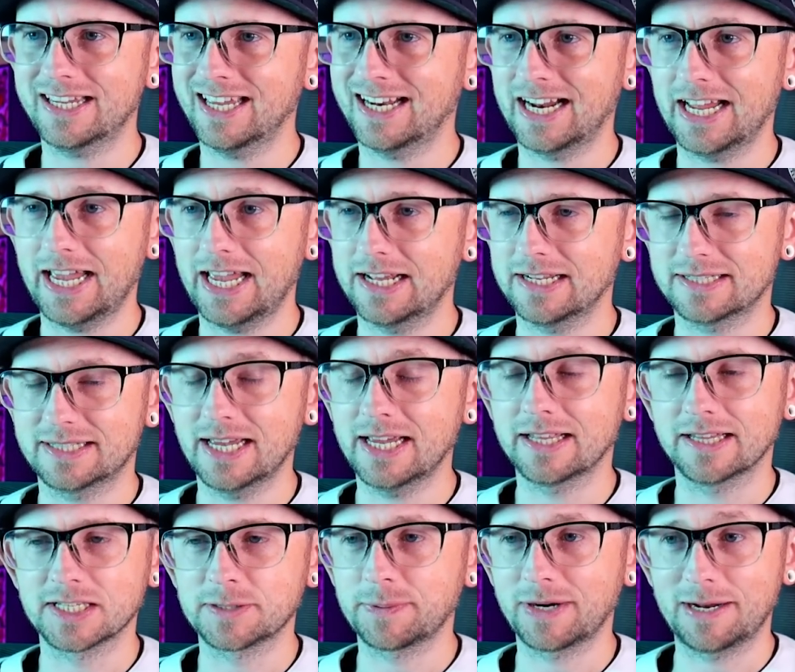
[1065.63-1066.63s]
I hate
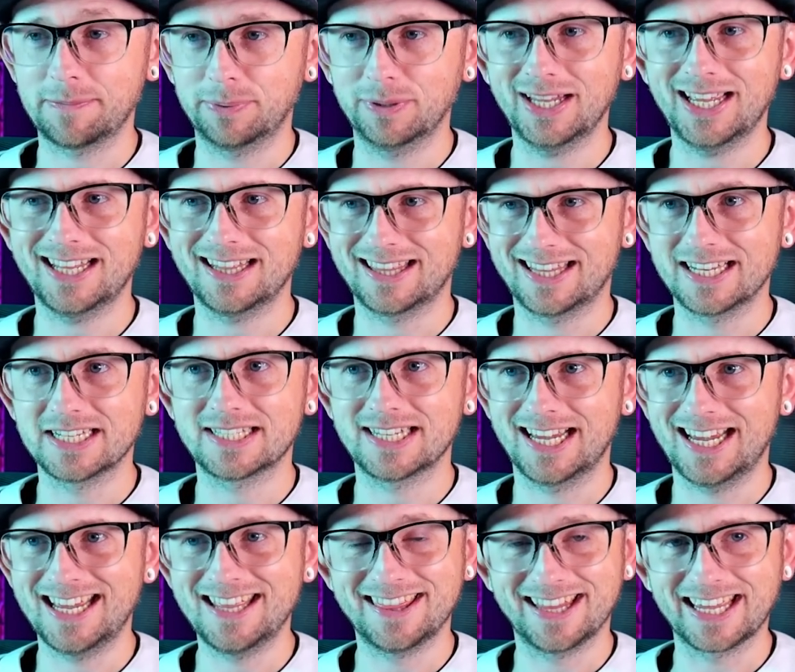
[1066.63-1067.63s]
saying this, but I played this
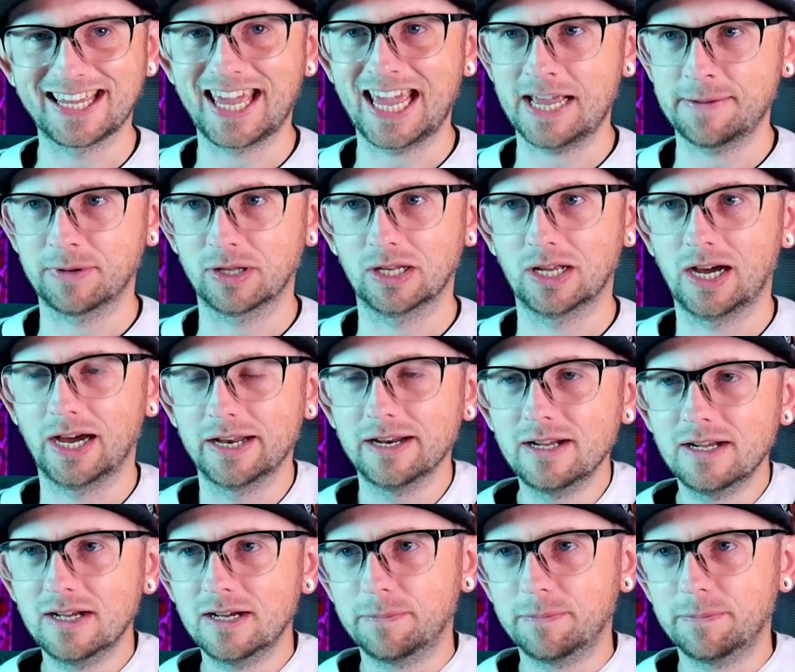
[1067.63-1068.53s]
in the game a lot.